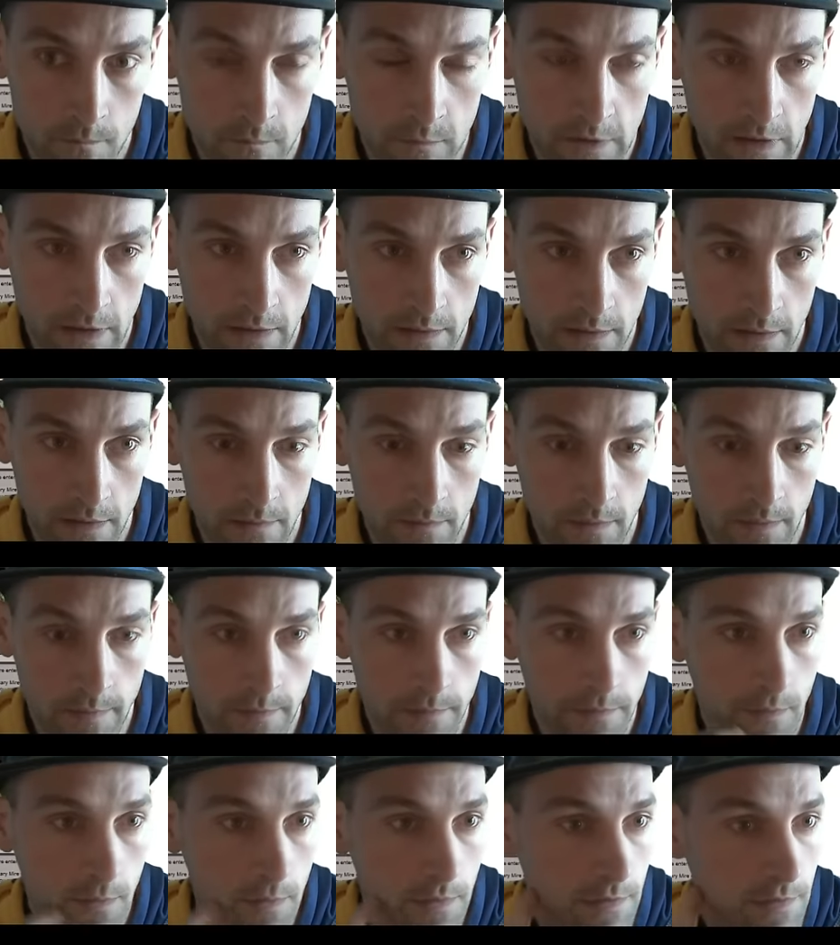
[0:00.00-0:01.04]
Tuktuk
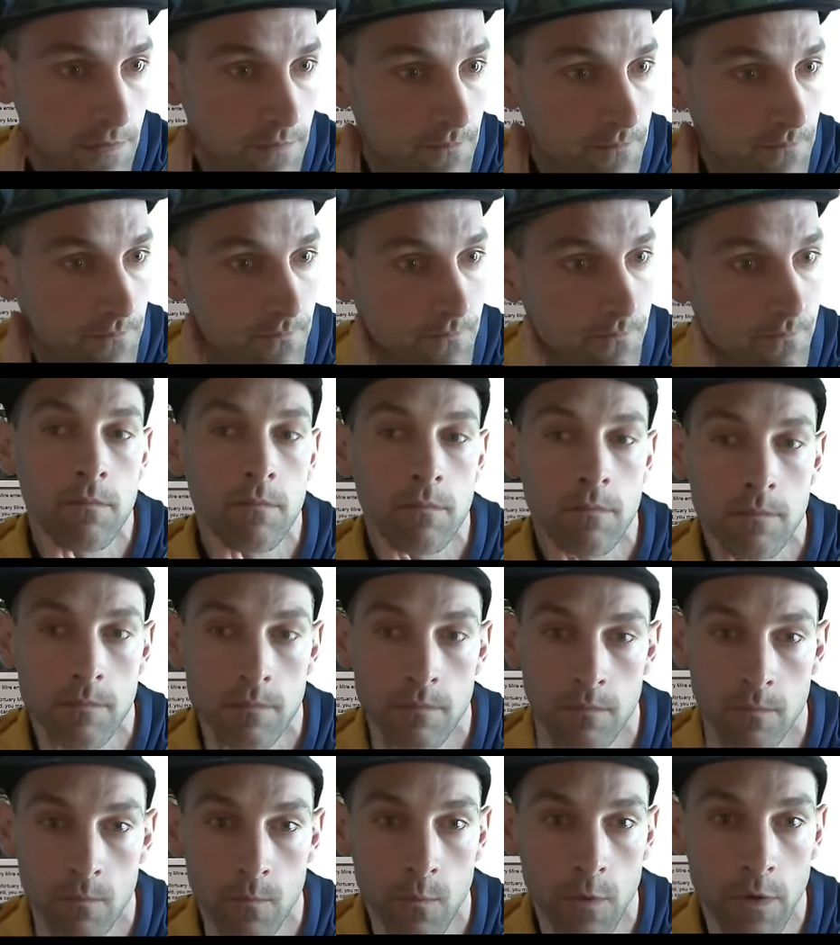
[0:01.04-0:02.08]
Rubblefort.
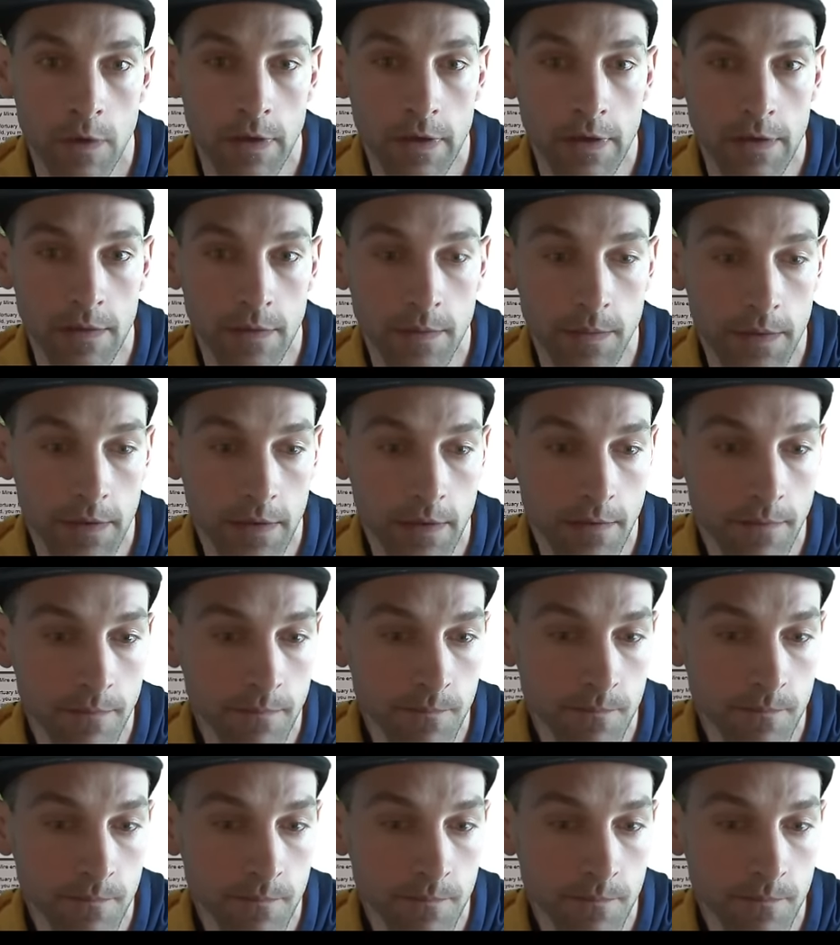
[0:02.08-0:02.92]
What can I do here?